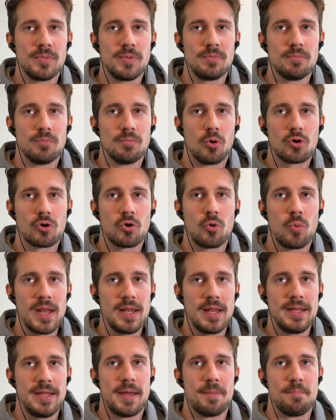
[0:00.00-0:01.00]
more
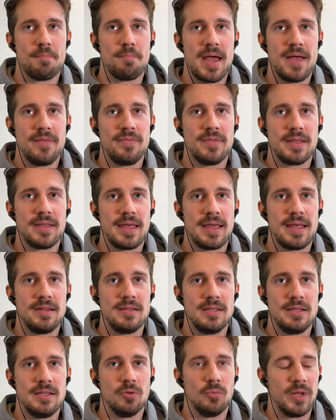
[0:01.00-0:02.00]
quickly than men that they
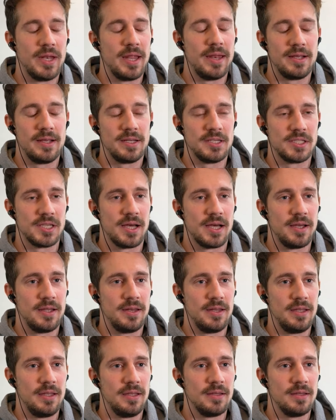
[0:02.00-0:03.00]
deal with an
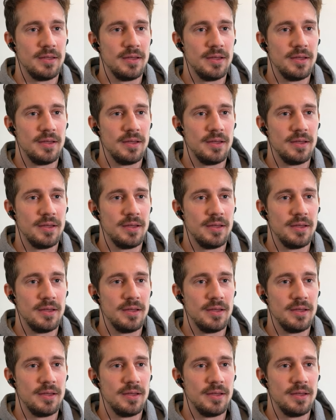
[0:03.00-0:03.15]
anxiety,